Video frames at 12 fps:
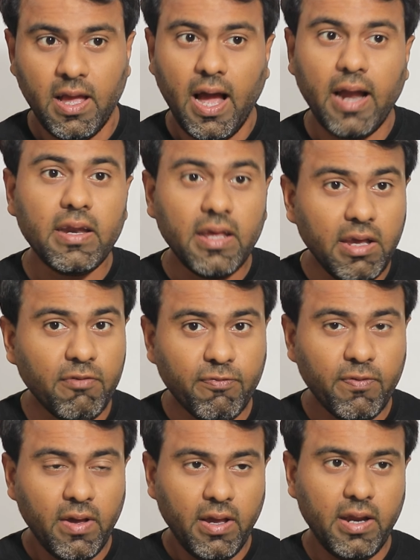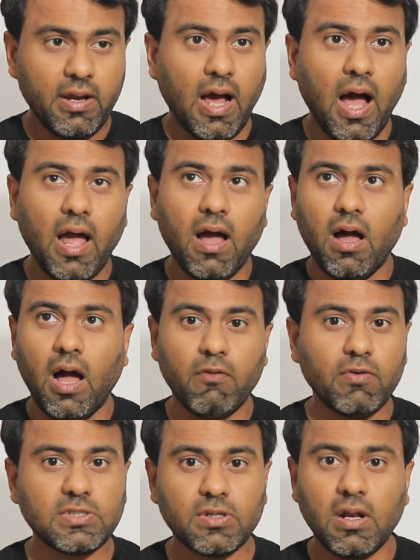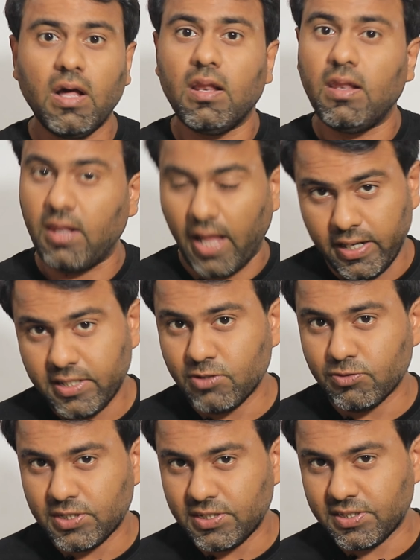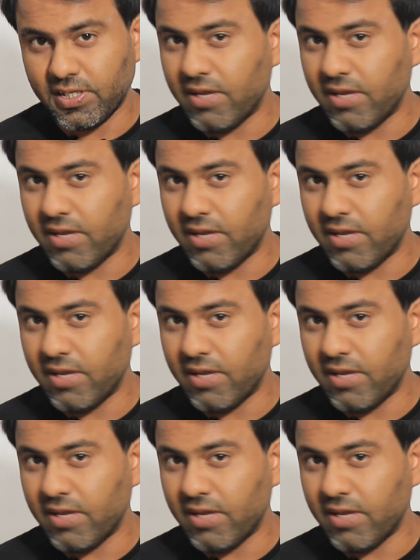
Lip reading: And if I was on light usage,